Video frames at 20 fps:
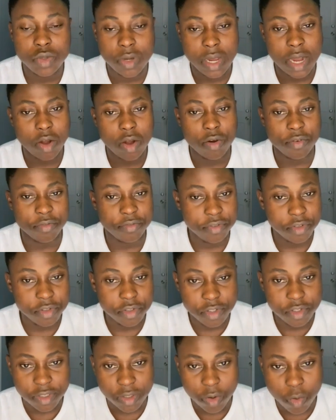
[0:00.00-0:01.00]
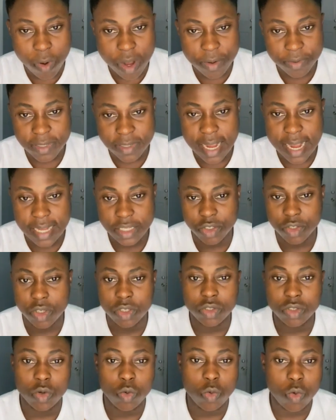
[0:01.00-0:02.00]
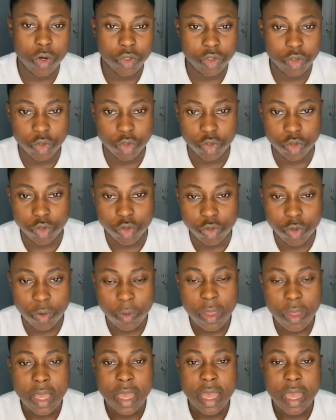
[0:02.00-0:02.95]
you are confused on the website, you don't know what to do,